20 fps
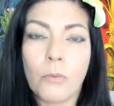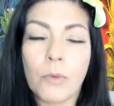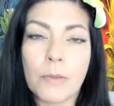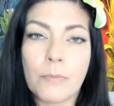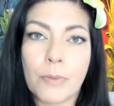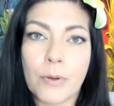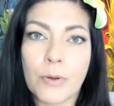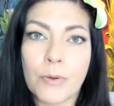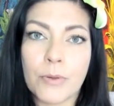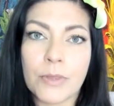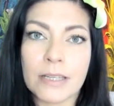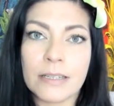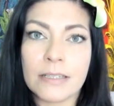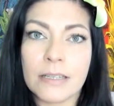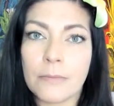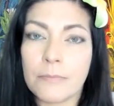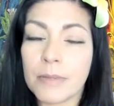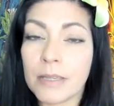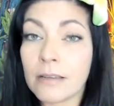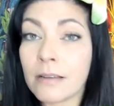We both
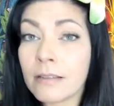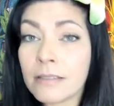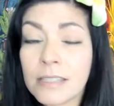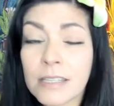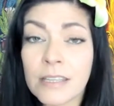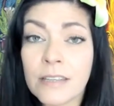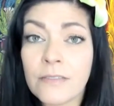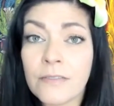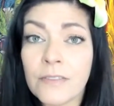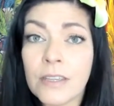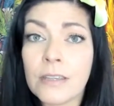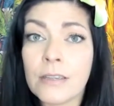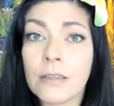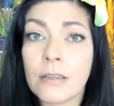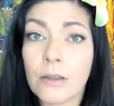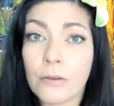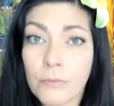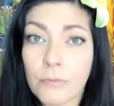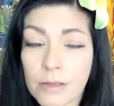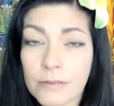ended up being on T
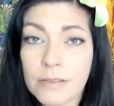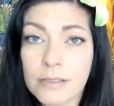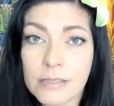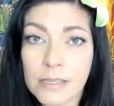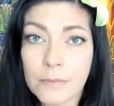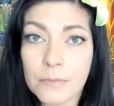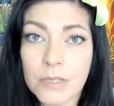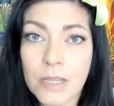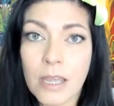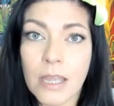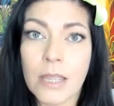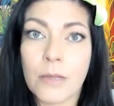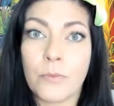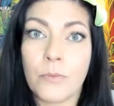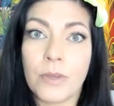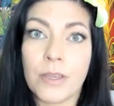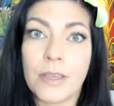V around the same time